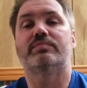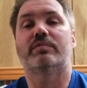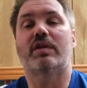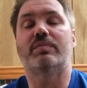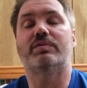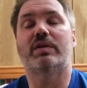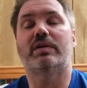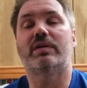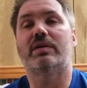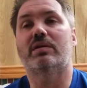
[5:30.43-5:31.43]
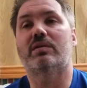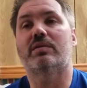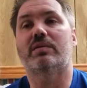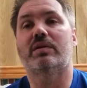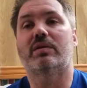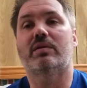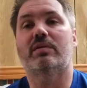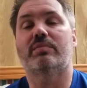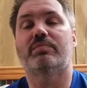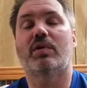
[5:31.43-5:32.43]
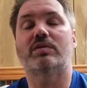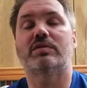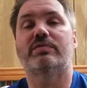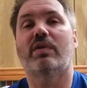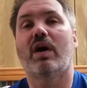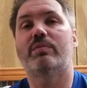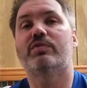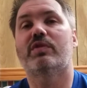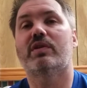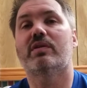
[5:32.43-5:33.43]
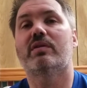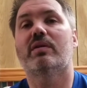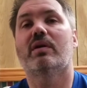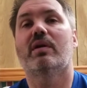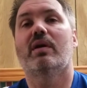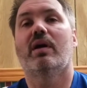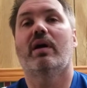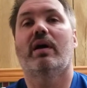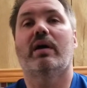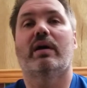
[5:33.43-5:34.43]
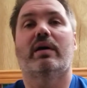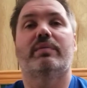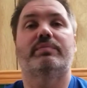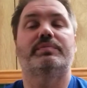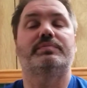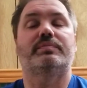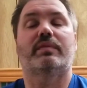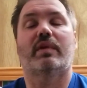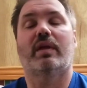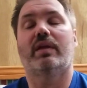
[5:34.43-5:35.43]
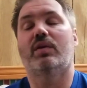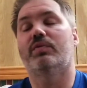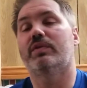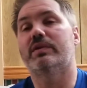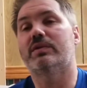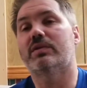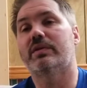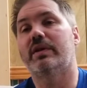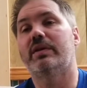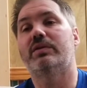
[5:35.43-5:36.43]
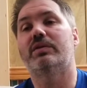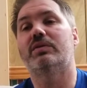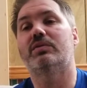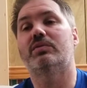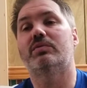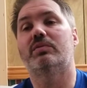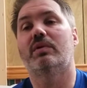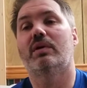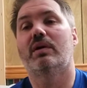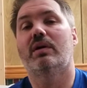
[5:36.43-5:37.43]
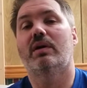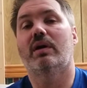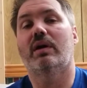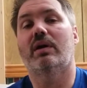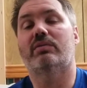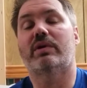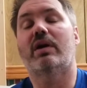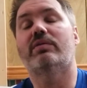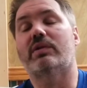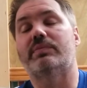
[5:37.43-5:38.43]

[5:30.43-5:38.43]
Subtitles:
Keep sending your positive vibes for her, and hopefully she'll continue to recover.